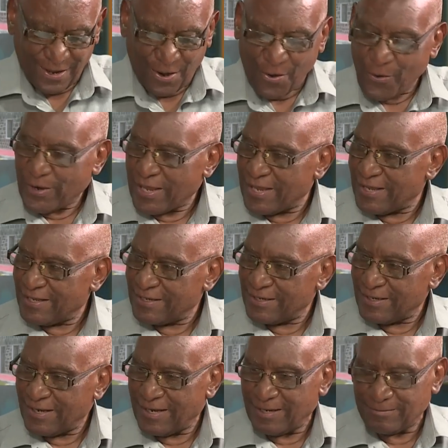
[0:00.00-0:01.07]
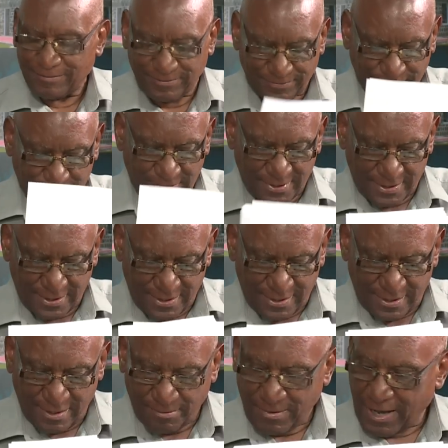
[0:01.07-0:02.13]
Okay,
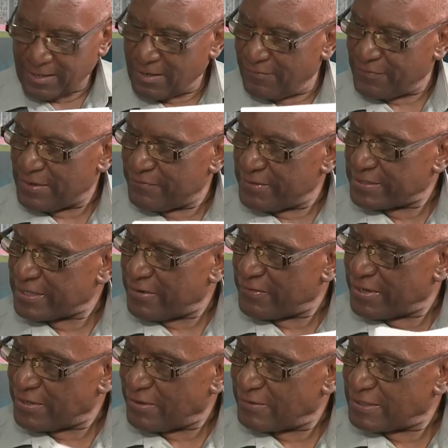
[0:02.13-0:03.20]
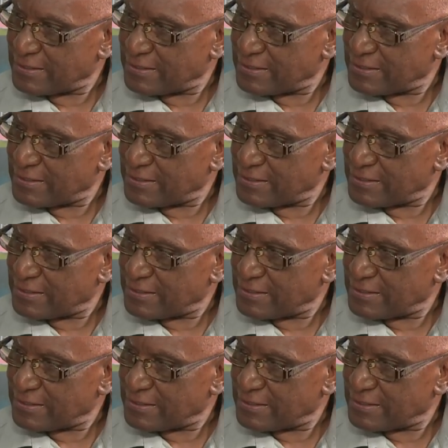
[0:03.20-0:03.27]
Mark, your favorite area now.